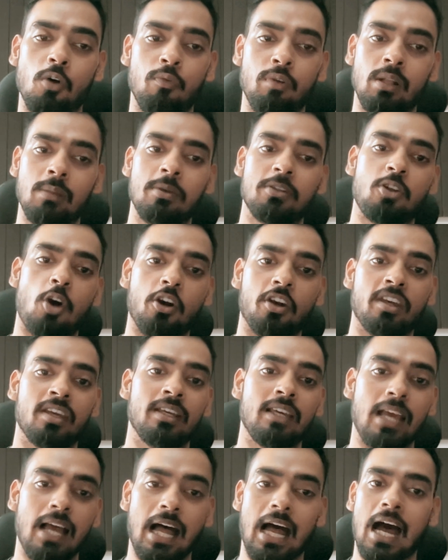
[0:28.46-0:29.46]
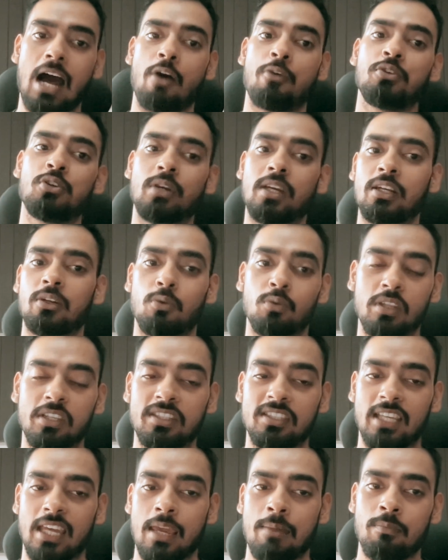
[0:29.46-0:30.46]
we'll be talking how you can do the
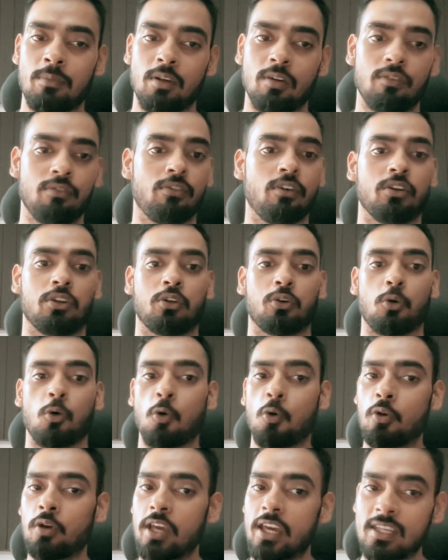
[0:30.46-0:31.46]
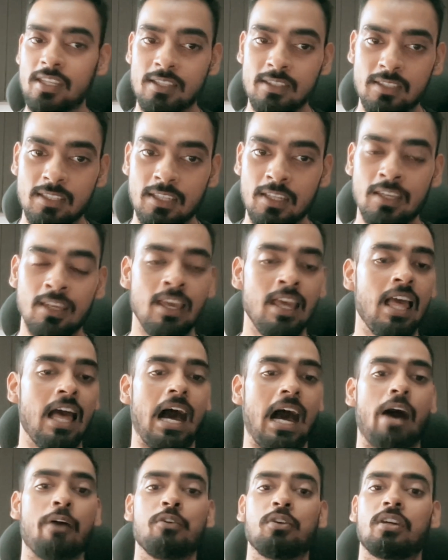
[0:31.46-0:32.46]
same for your own agency,
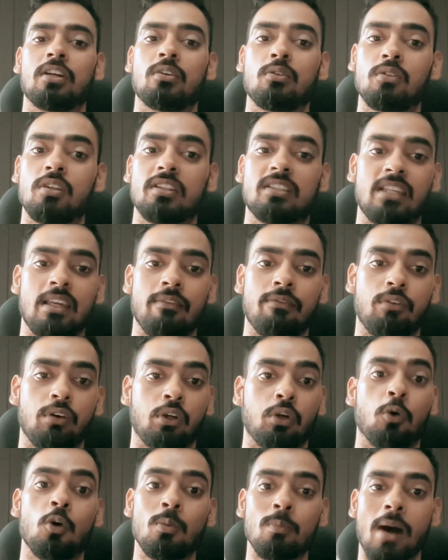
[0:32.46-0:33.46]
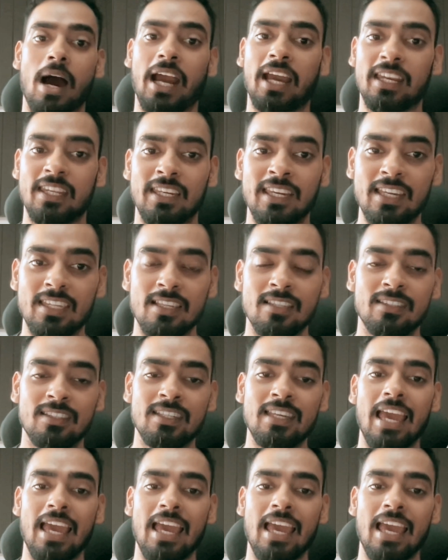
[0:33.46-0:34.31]
how you can do the same for your own marketing agency